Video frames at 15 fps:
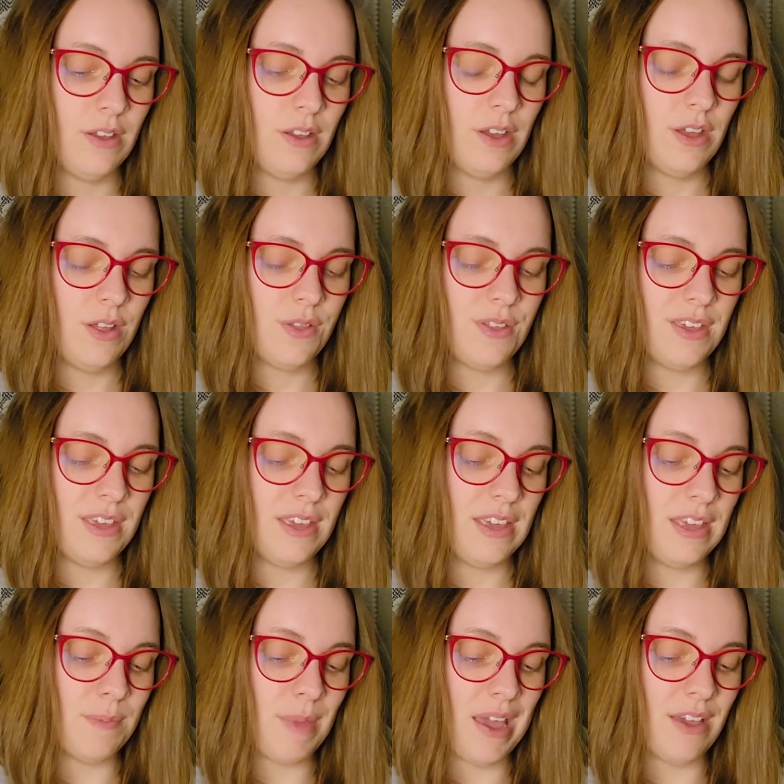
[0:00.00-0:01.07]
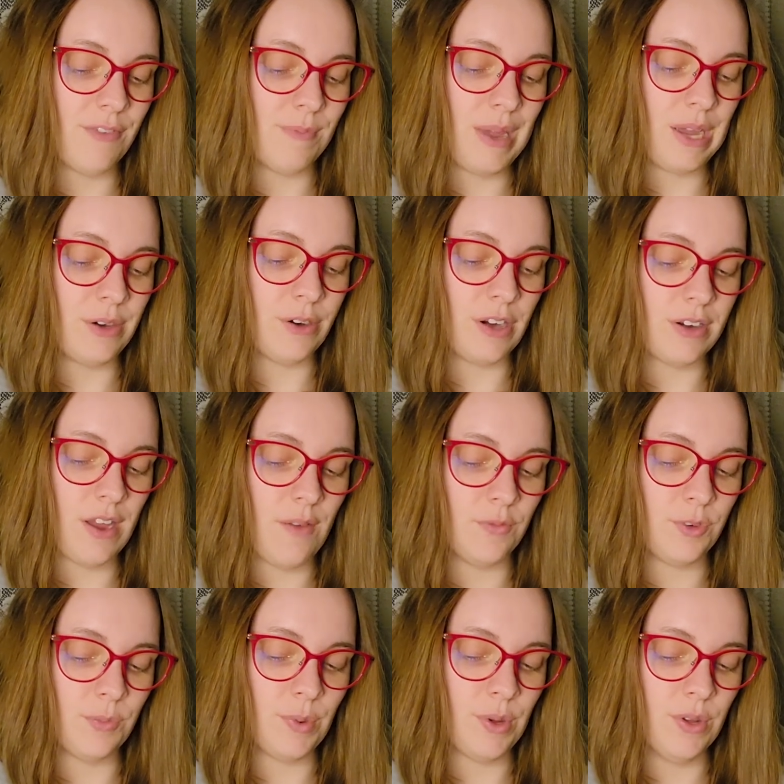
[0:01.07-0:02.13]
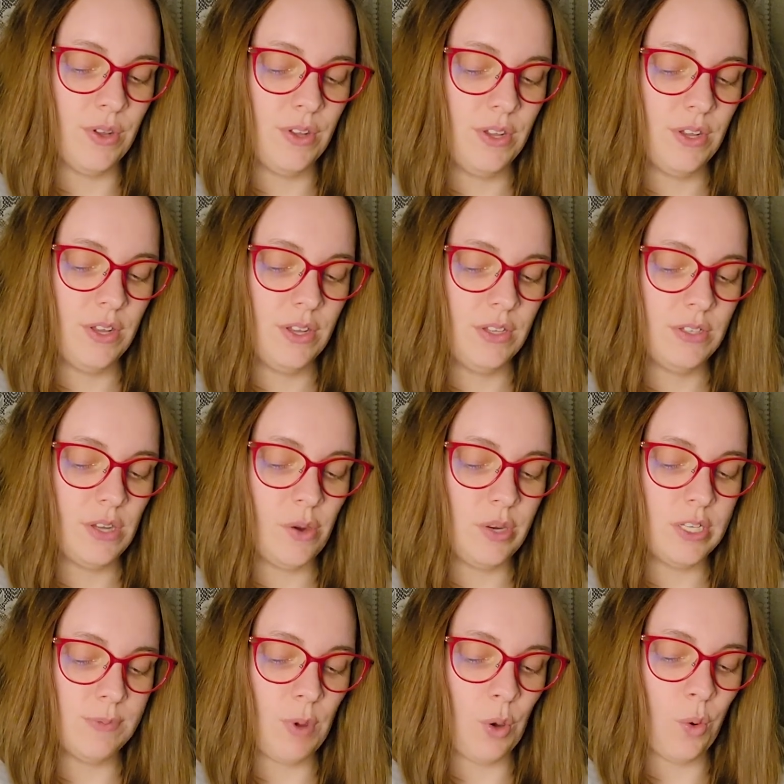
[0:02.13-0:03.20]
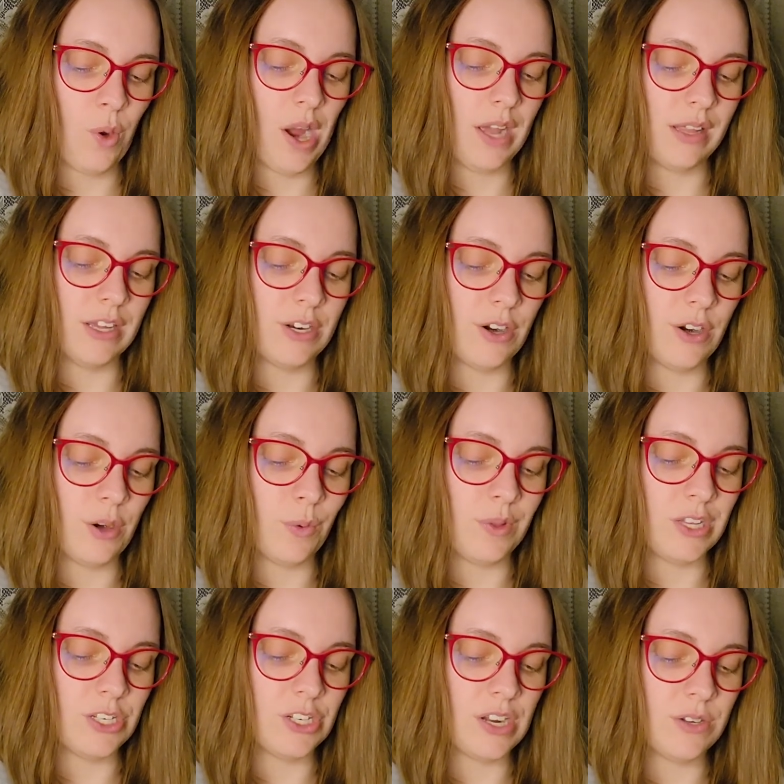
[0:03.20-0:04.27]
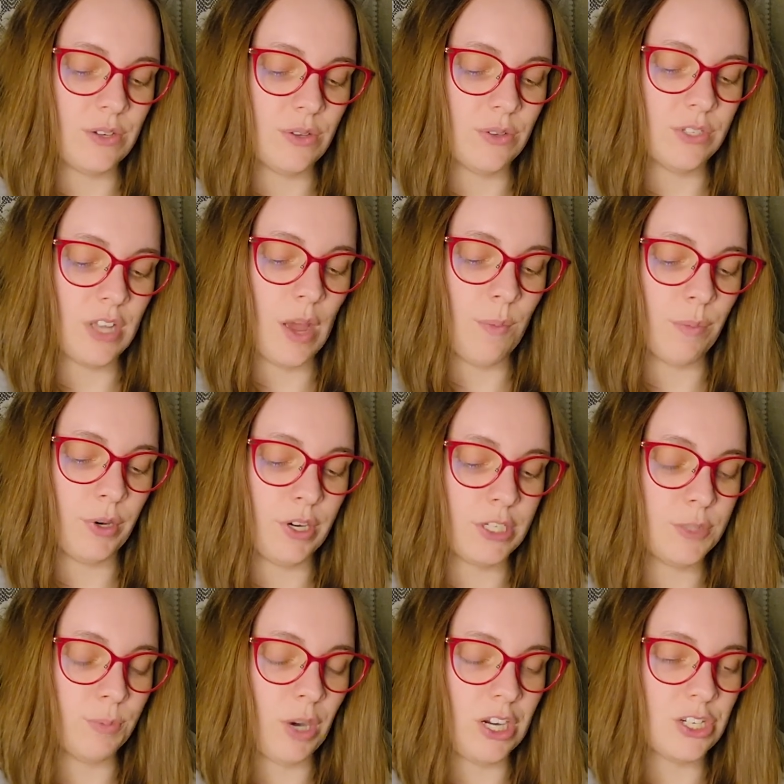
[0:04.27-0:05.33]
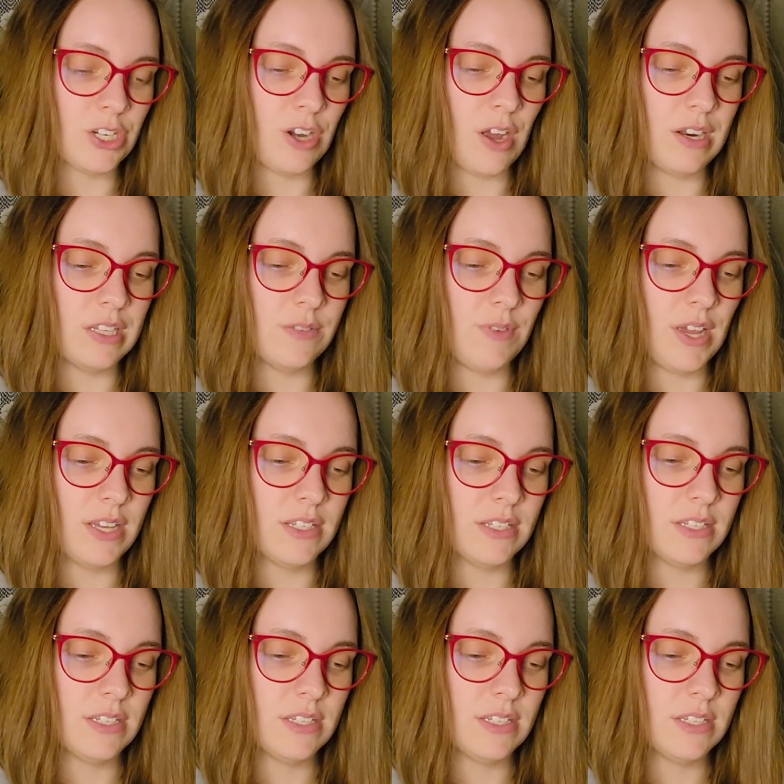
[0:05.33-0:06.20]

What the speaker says: Thinking he may have made her uncomfortable, Tony spoke quietly to her with a gentle, somber expression on his face.